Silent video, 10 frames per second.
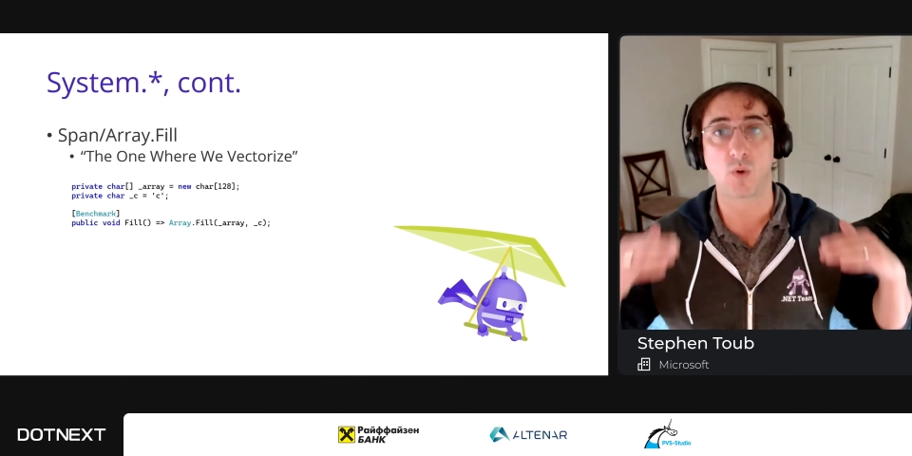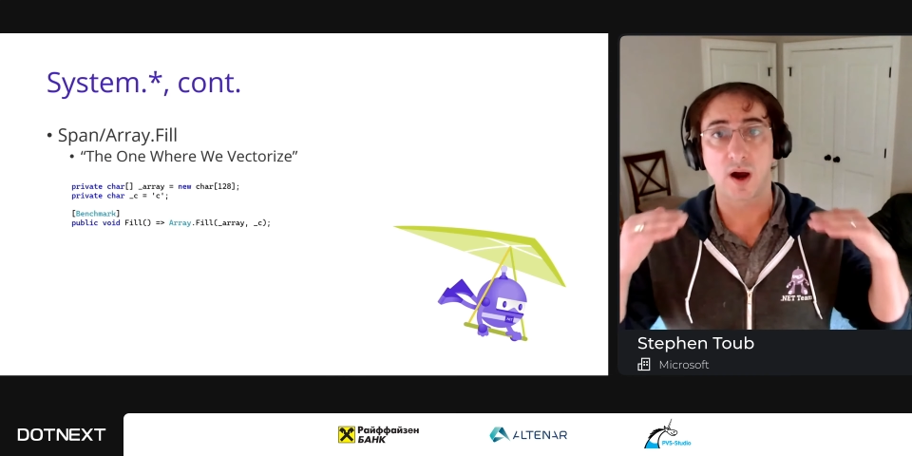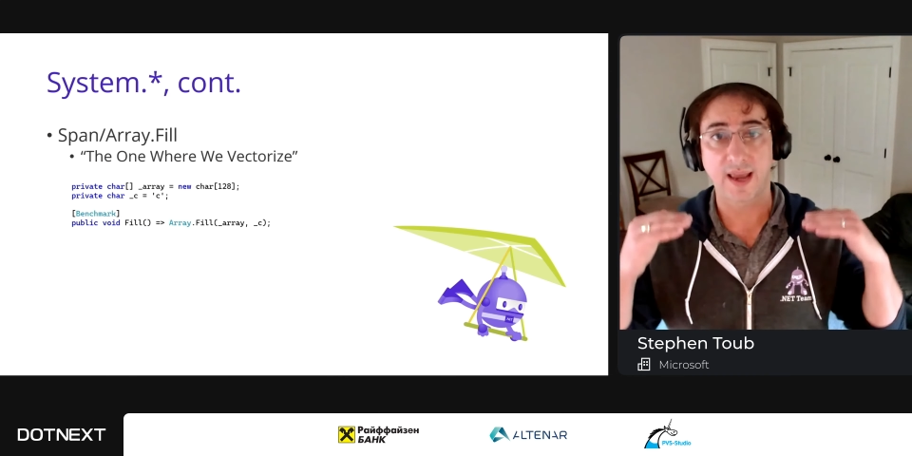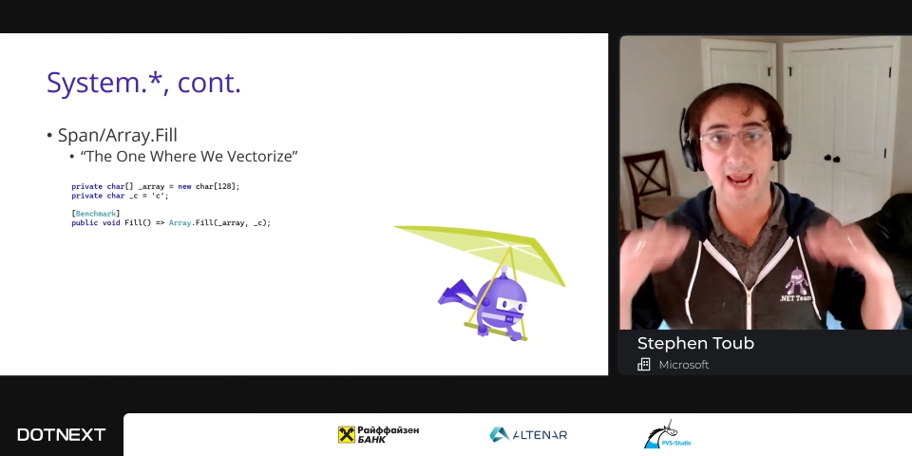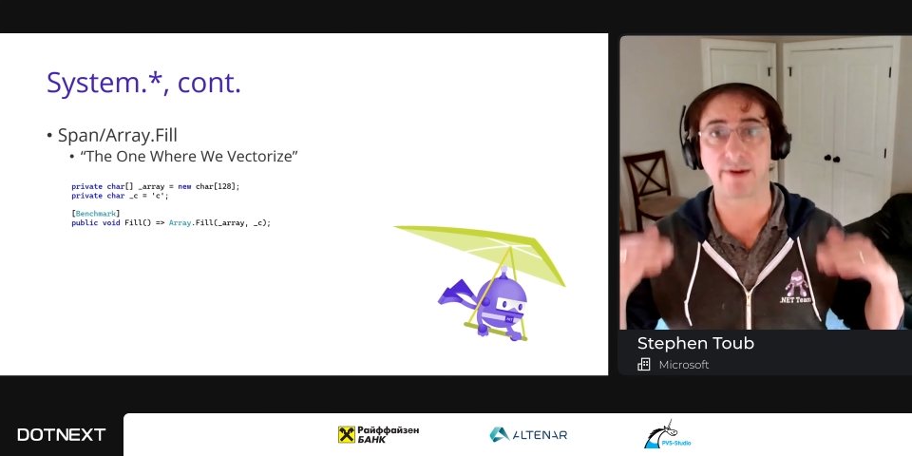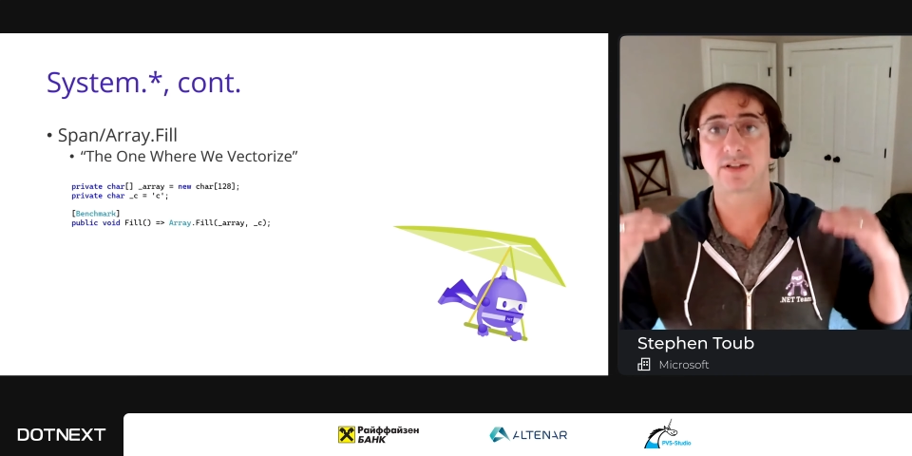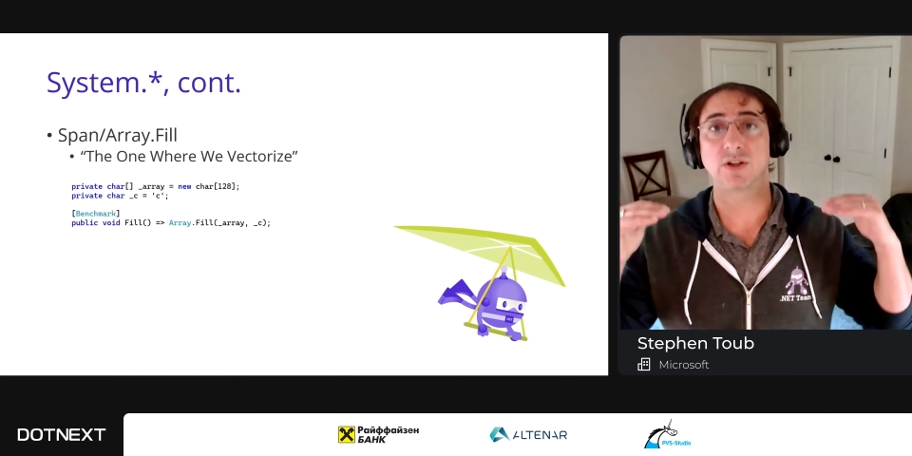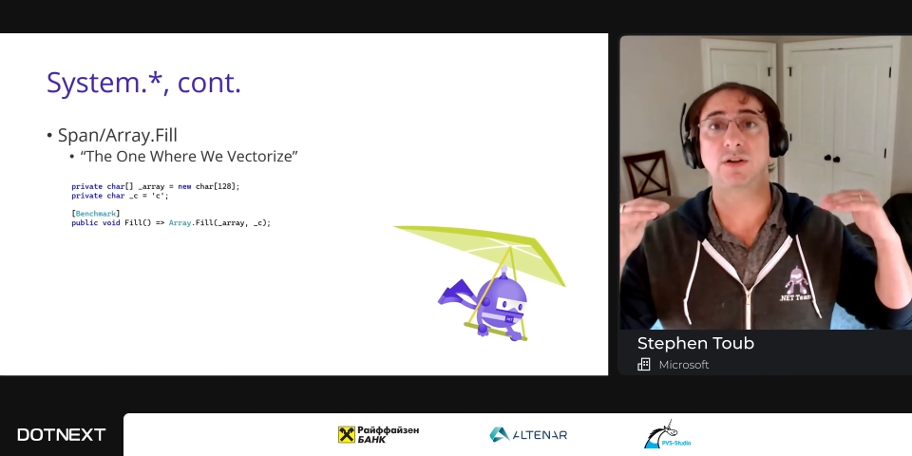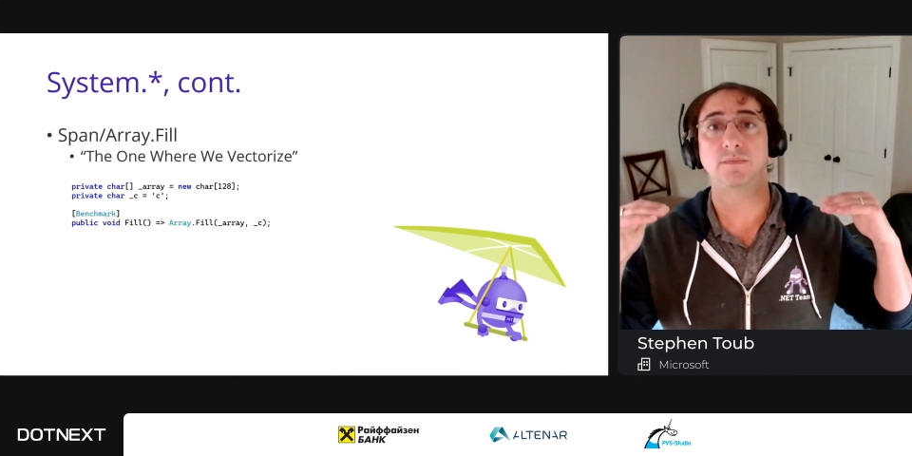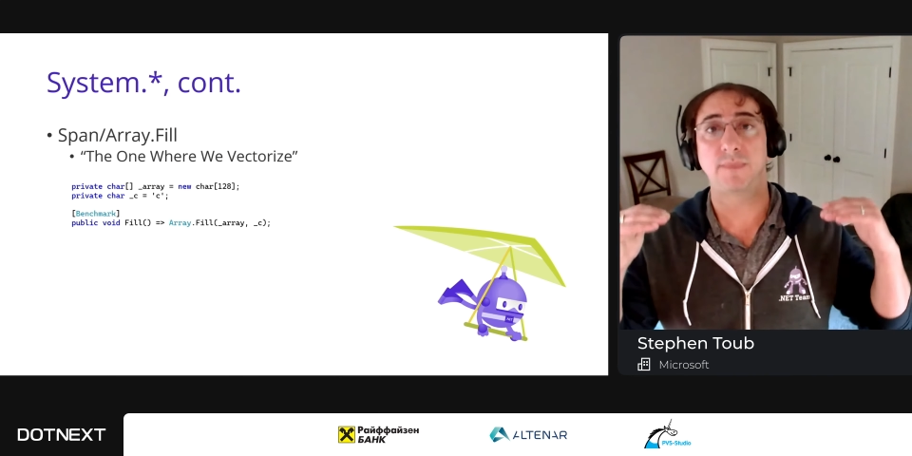would walk
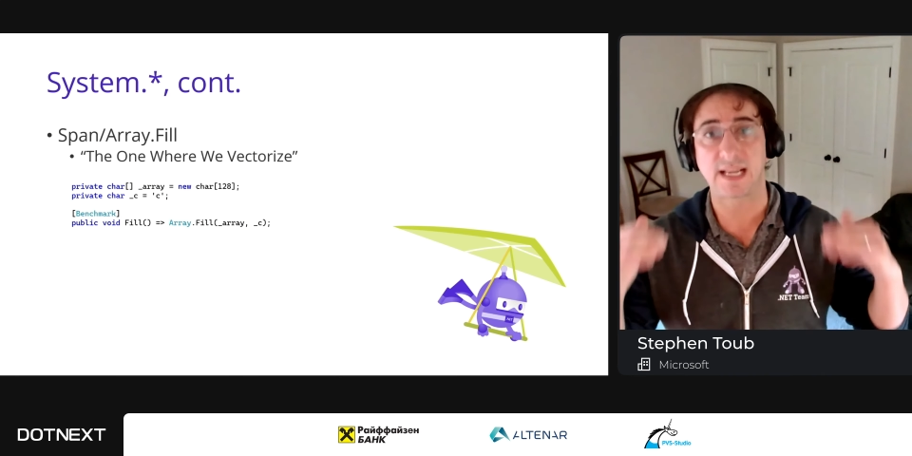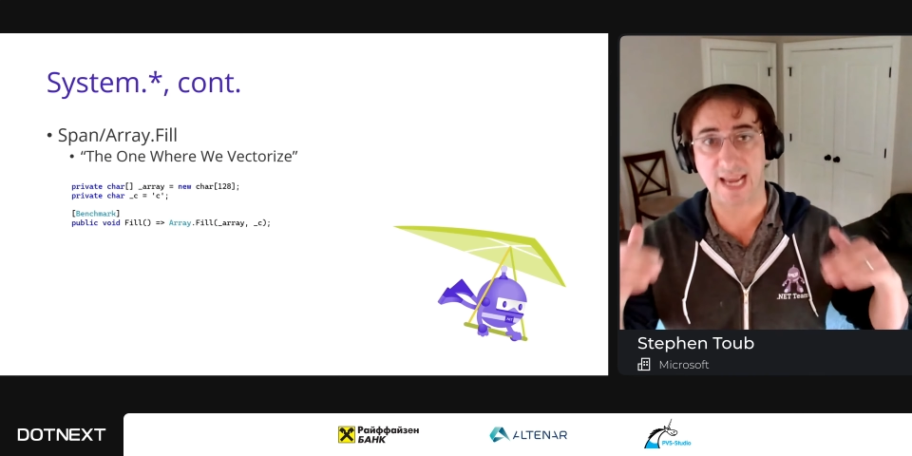character by